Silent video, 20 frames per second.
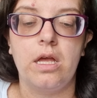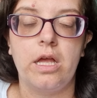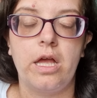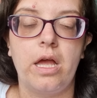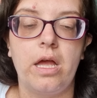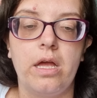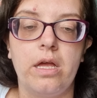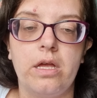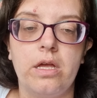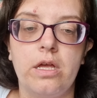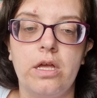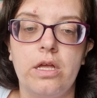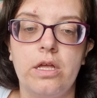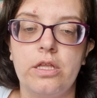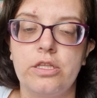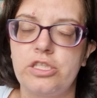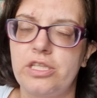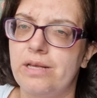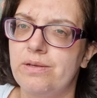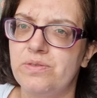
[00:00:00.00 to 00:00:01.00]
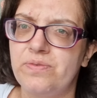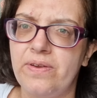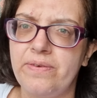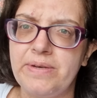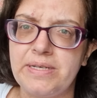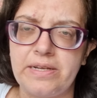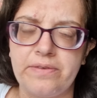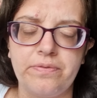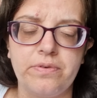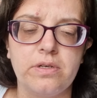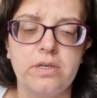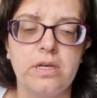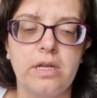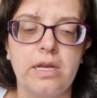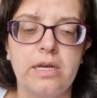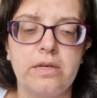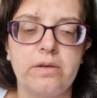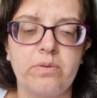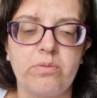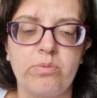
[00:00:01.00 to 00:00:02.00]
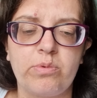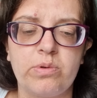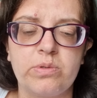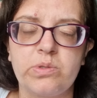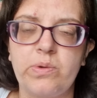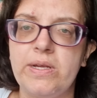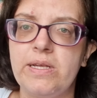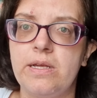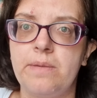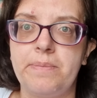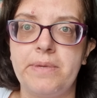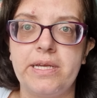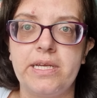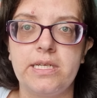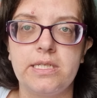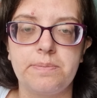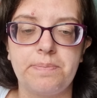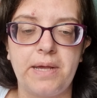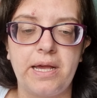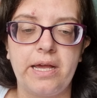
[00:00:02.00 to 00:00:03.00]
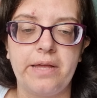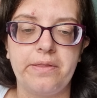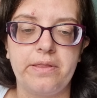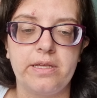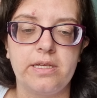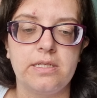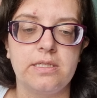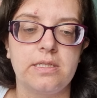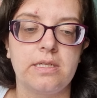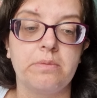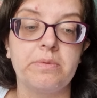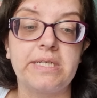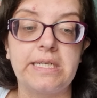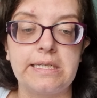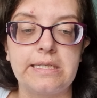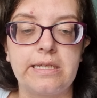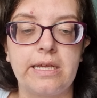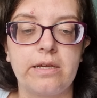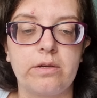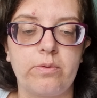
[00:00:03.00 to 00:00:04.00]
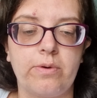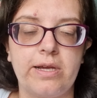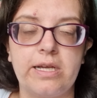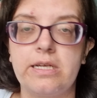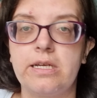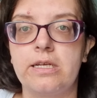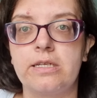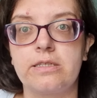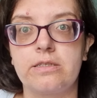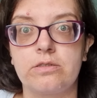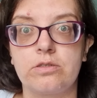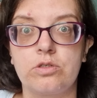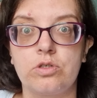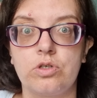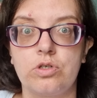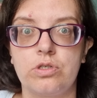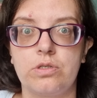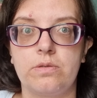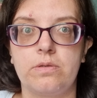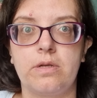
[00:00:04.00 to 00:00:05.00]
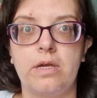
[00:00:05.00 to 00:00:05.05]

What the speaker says: So that was very different, and we was quite amazed by this. We did get quite a good